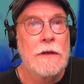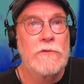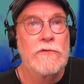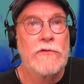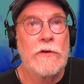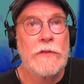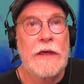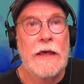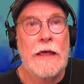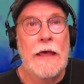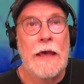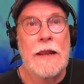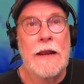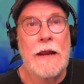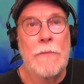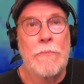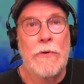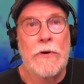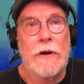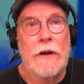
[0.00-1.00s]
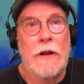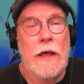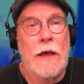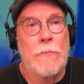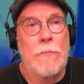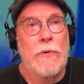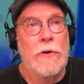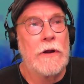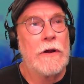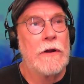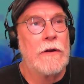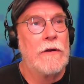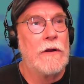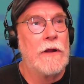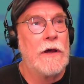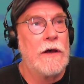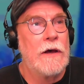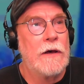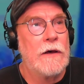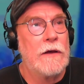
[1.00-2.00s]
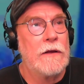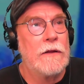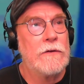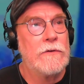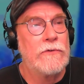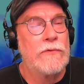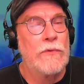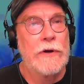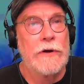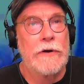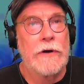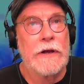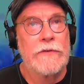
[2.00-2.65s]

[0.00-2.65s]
So that, and I put on Twitter,